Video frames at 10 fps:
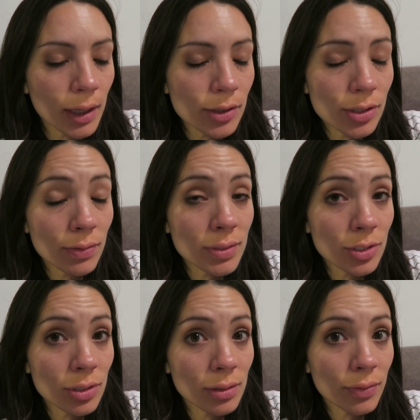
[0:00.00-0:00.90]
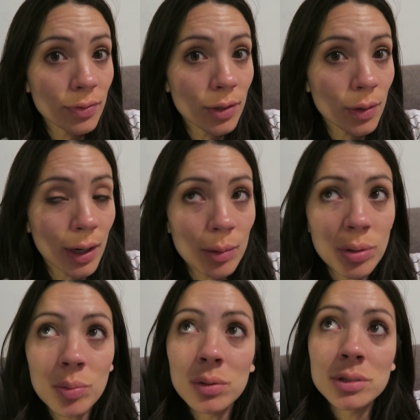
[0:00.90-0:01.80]
I just have such a love for the Ukrainian
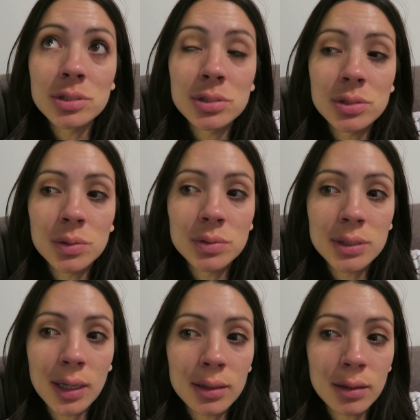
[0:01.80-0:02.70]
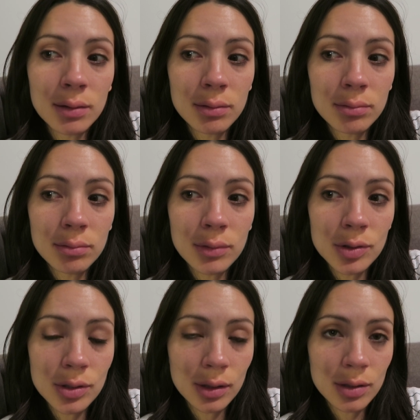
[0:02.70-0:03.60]
people. It's just so sad that
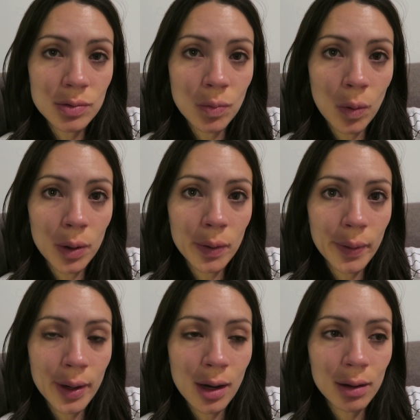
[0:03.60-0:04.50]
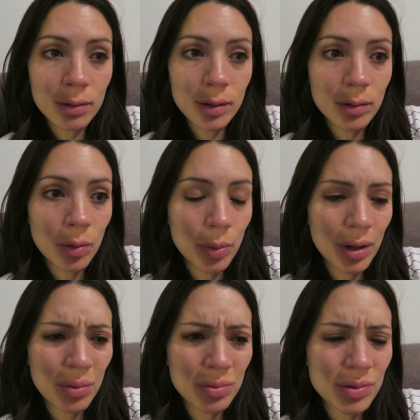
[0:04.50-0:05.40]
there's like this war going on that
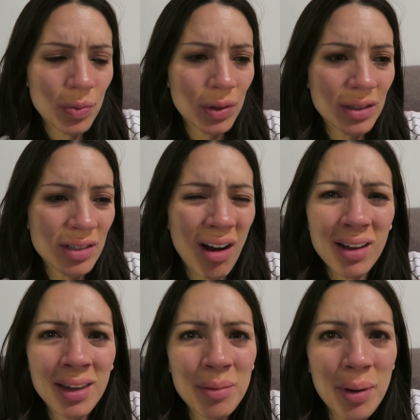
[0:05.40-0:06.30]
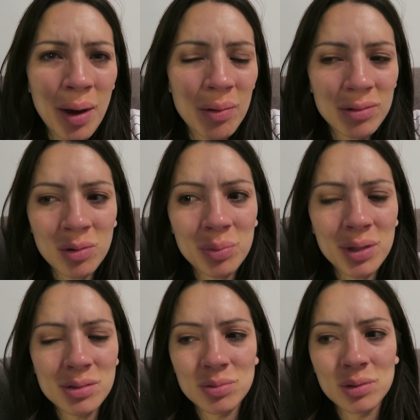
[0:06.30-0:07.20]
nobody was really talking about.
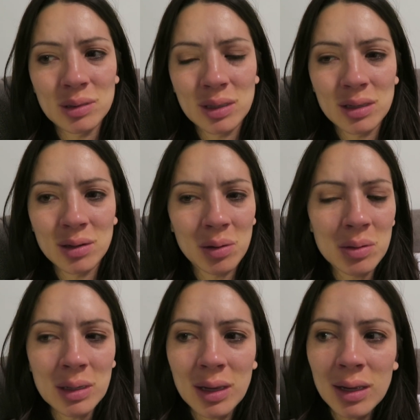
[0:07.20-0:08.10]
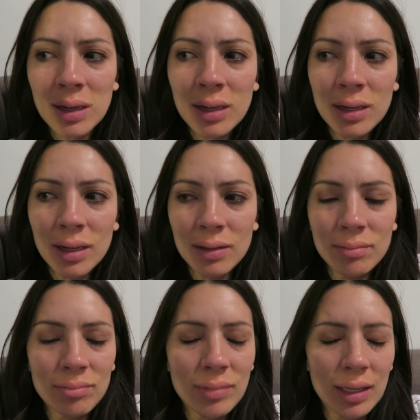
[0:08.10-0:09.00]
Nobody's really, you know,
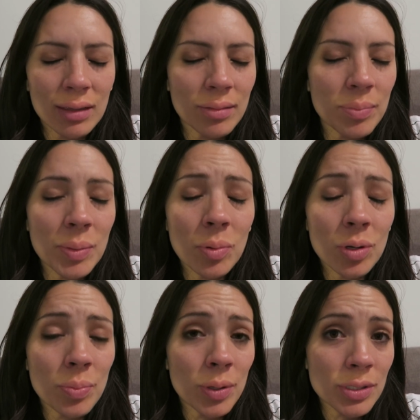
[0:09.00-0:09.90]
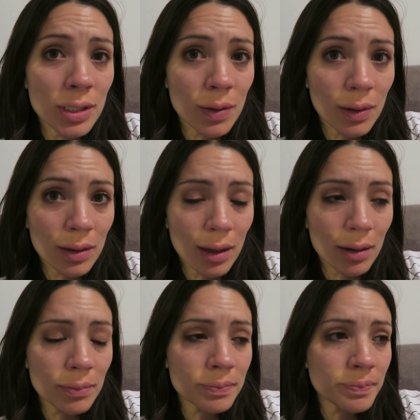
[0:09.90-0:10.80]
and like people are persecuting
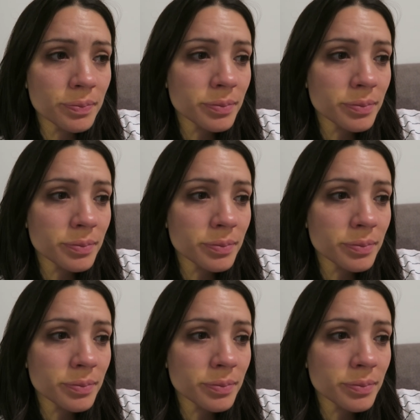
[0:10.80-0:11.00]
them